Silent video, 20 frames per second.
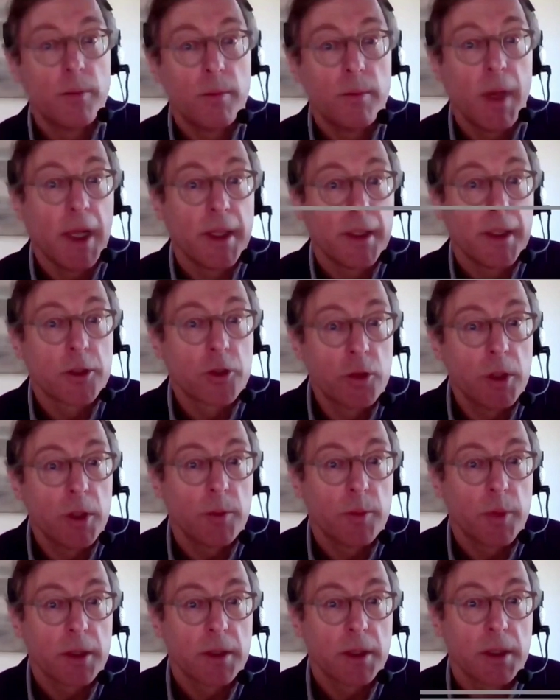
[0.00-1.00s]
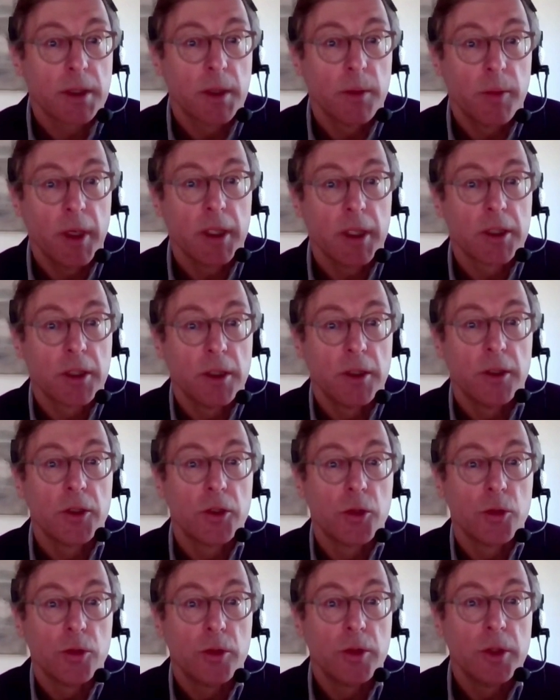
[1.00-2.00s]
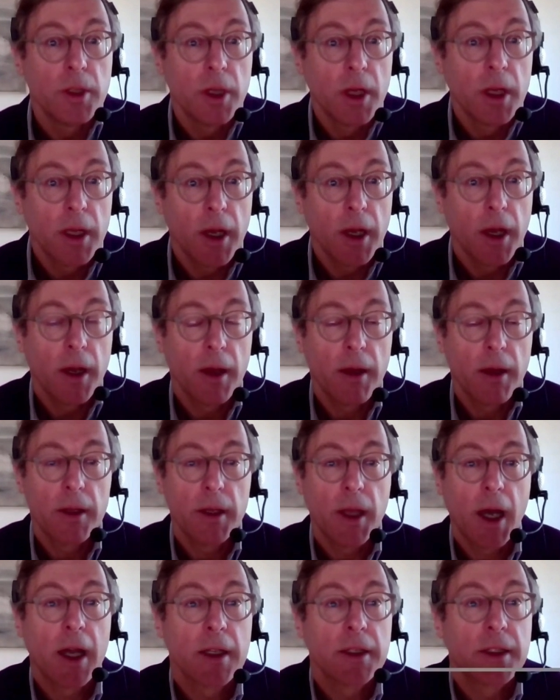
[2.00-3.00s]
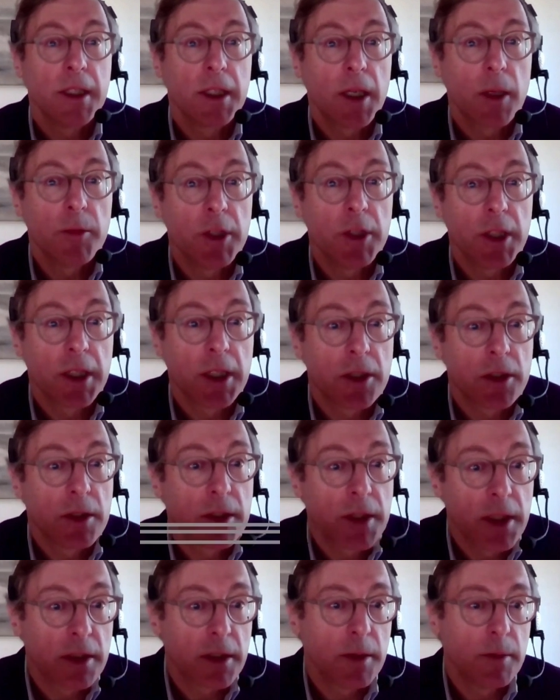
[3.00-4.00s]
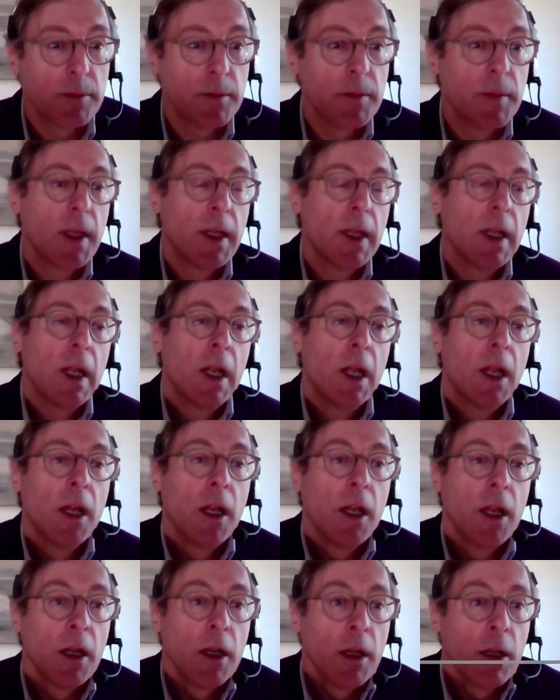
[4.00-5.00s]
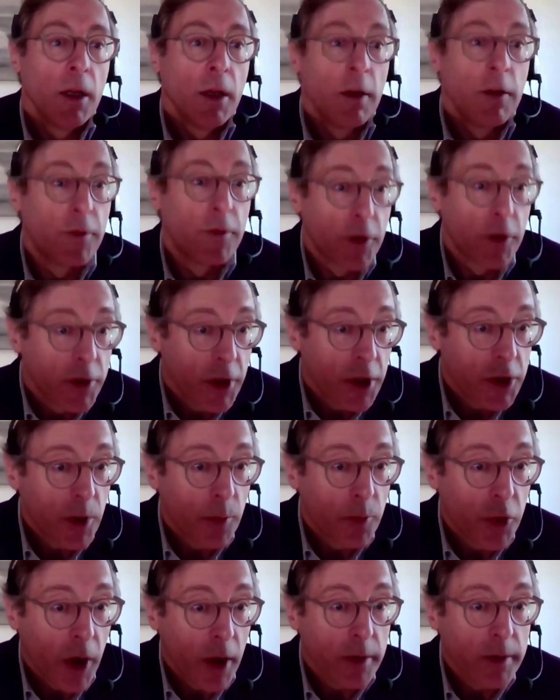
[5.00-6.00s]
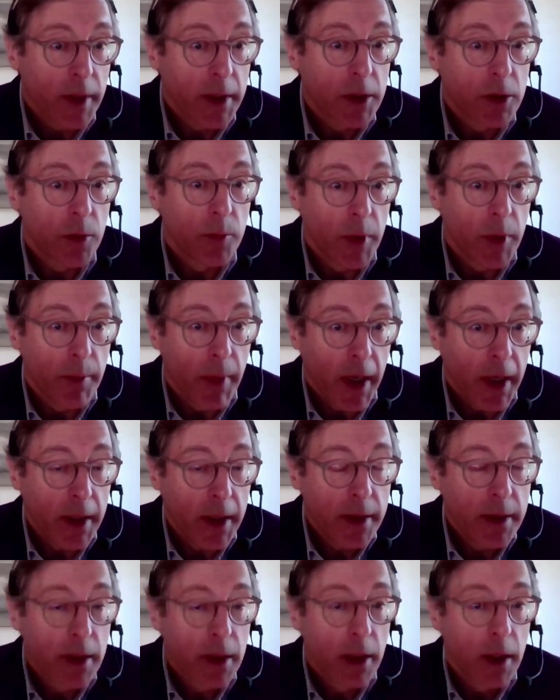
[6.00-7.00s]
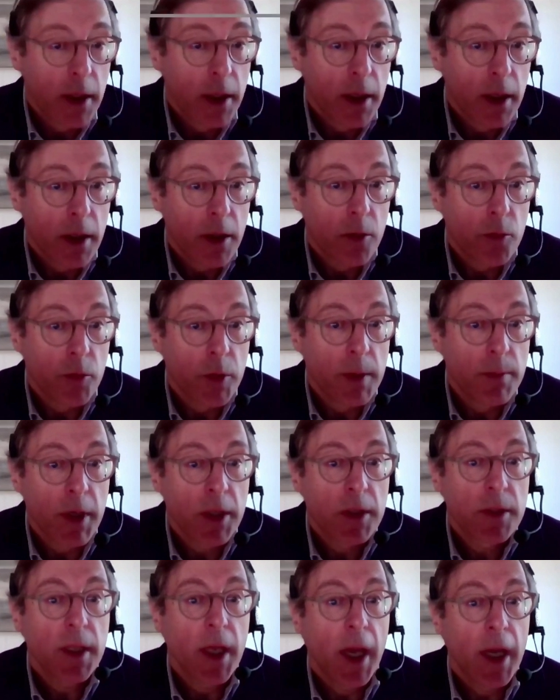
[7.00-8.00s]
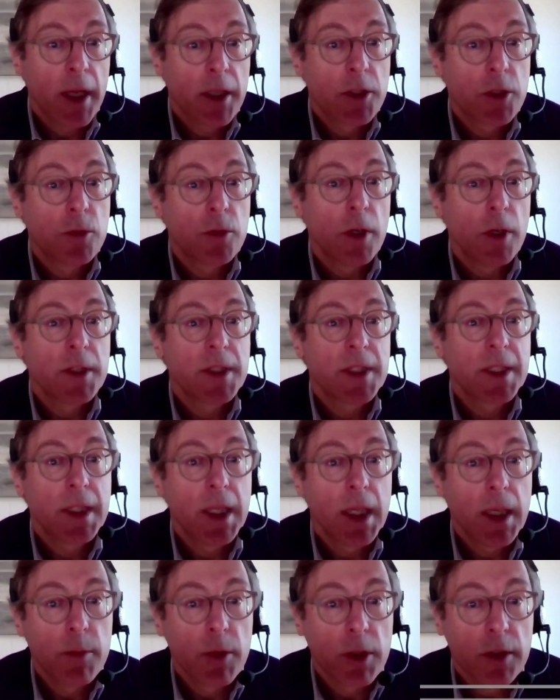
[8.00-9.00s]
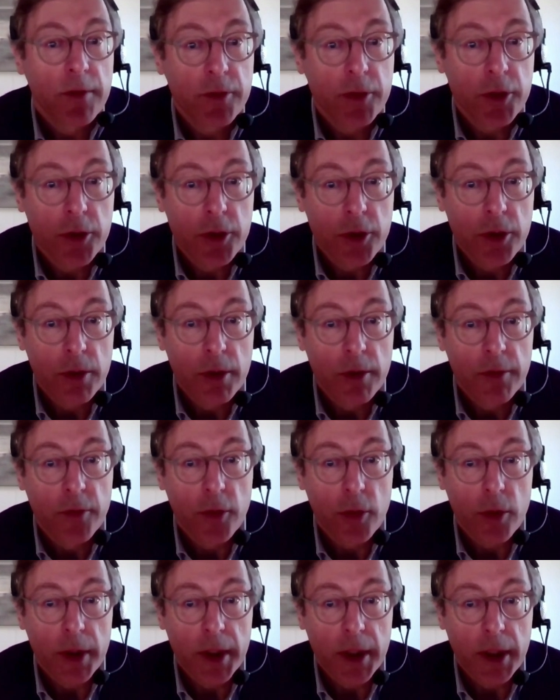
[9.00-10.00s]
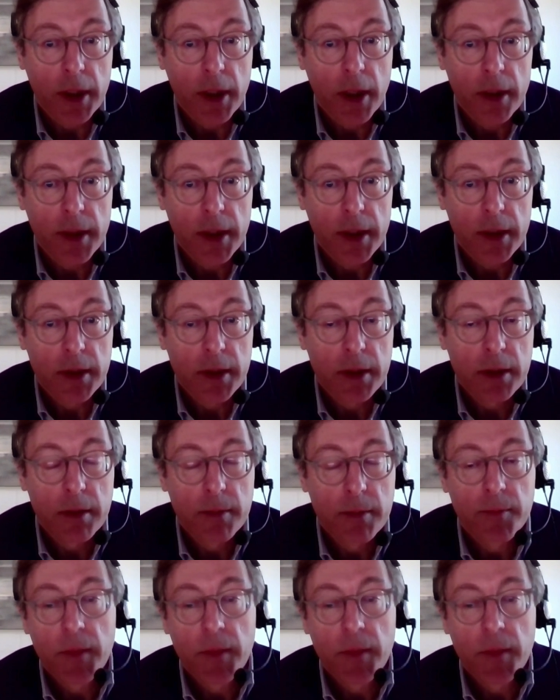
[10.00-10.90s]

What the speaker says: mandatory participation to IT communication system. For such a progress to be made, we must ensure a stable future for eCodecs.